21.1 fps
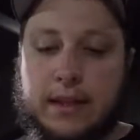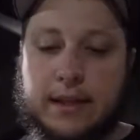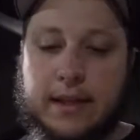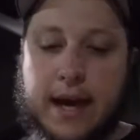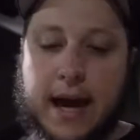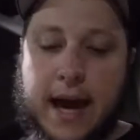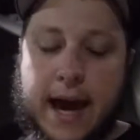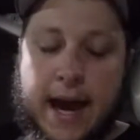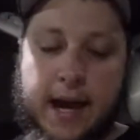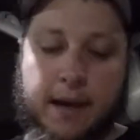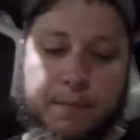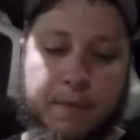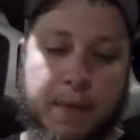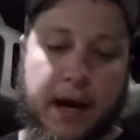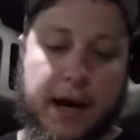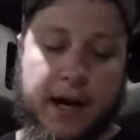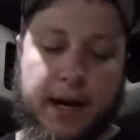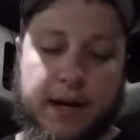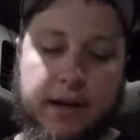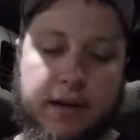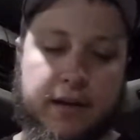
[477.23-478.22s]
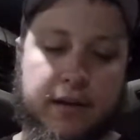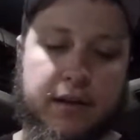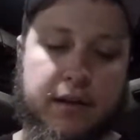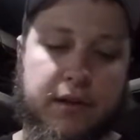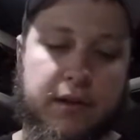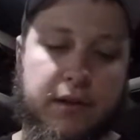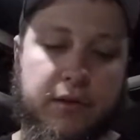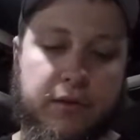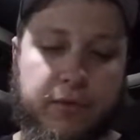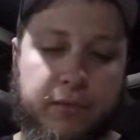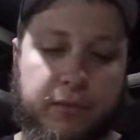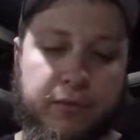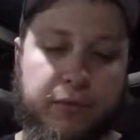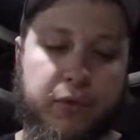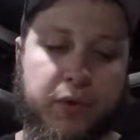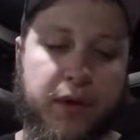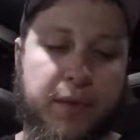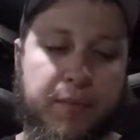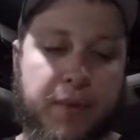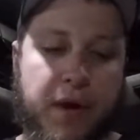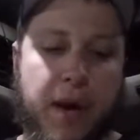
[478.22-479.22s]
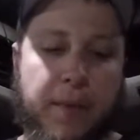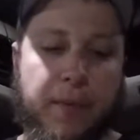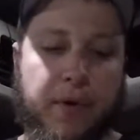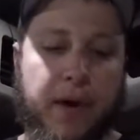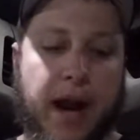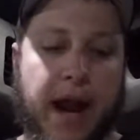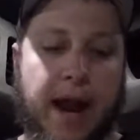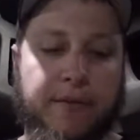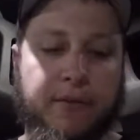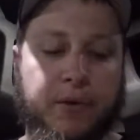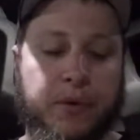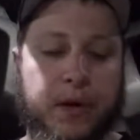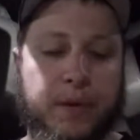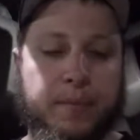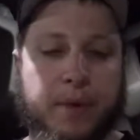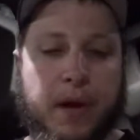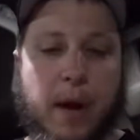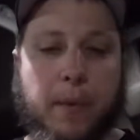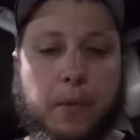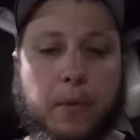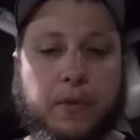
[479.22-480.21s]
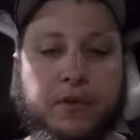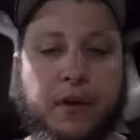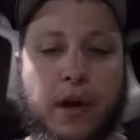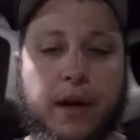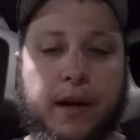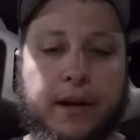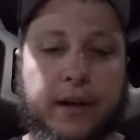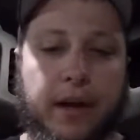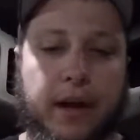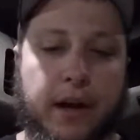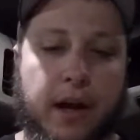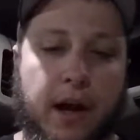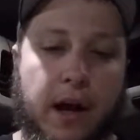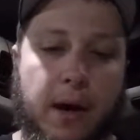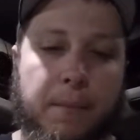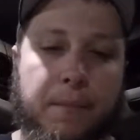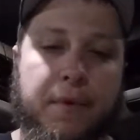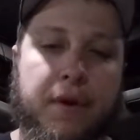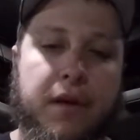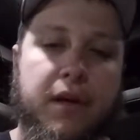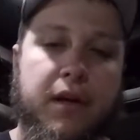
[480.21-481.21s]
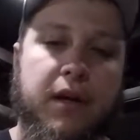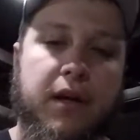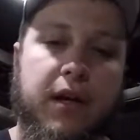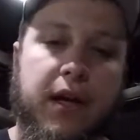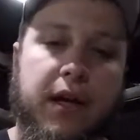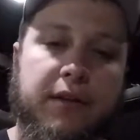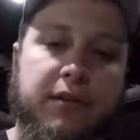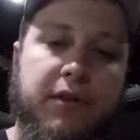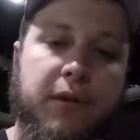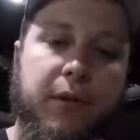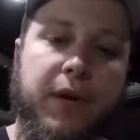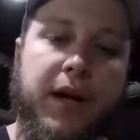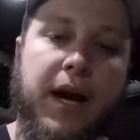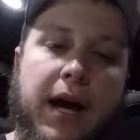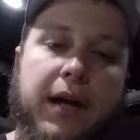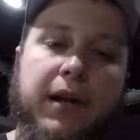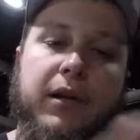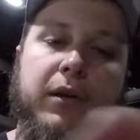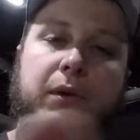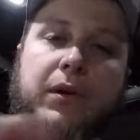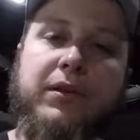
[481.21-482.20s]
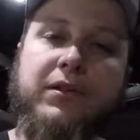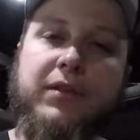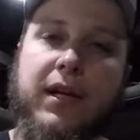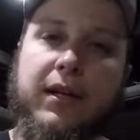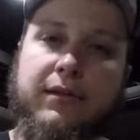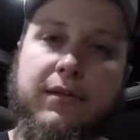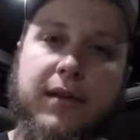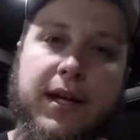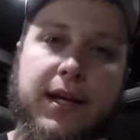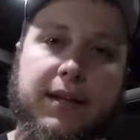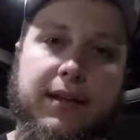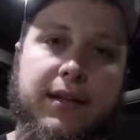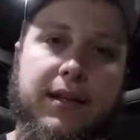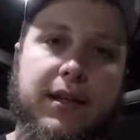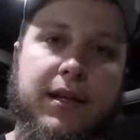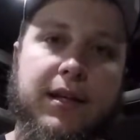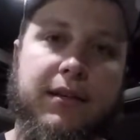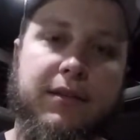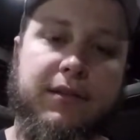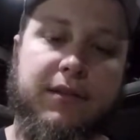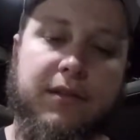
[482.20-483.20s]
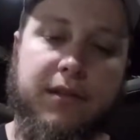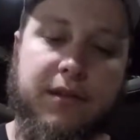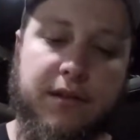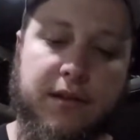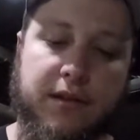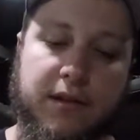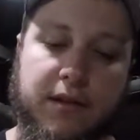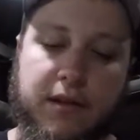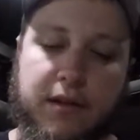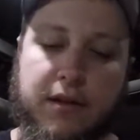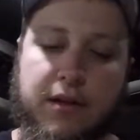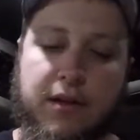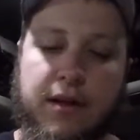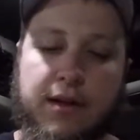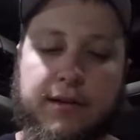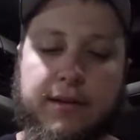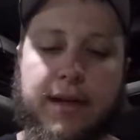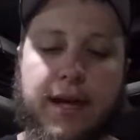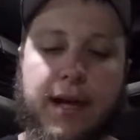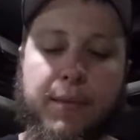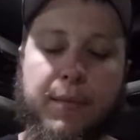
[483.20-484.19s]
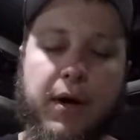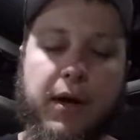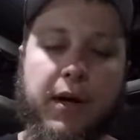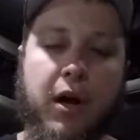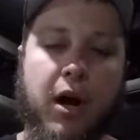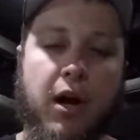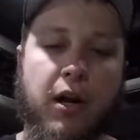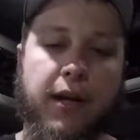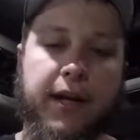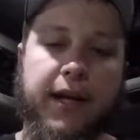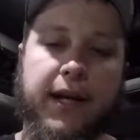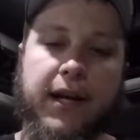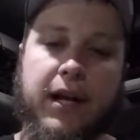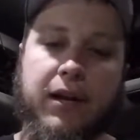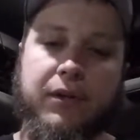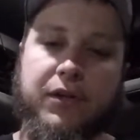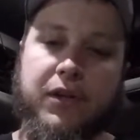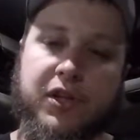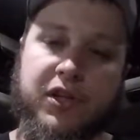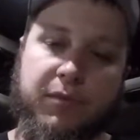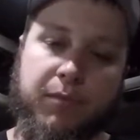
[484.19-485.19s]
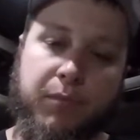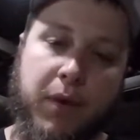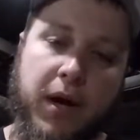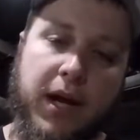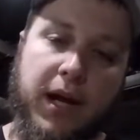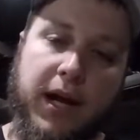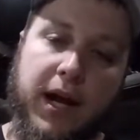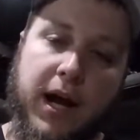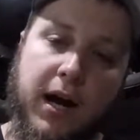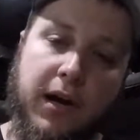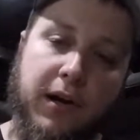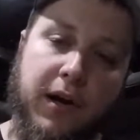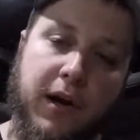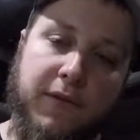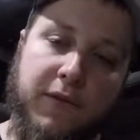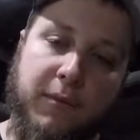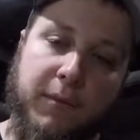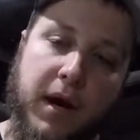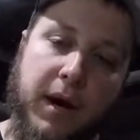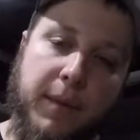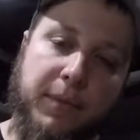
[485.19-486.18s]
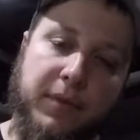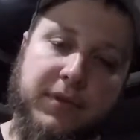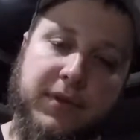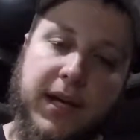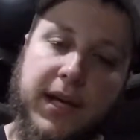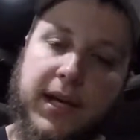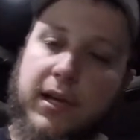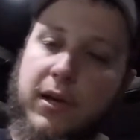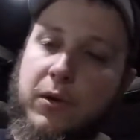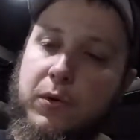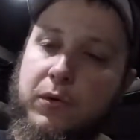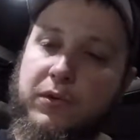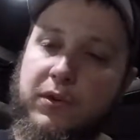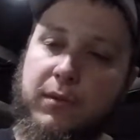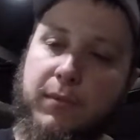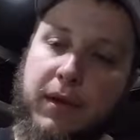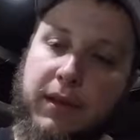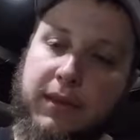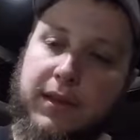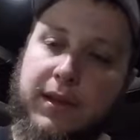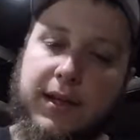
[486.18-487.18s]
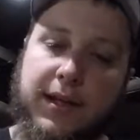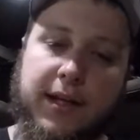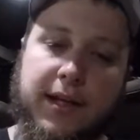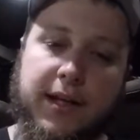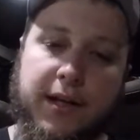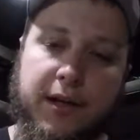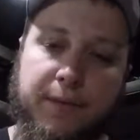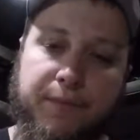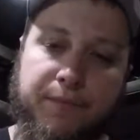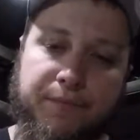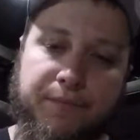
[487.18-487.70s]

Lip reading: I had my green pepper, half the green pepper was already cut up. And so what do is I'll take this, take my garlic, and I'll just spread it all over my potatoes and my thing here.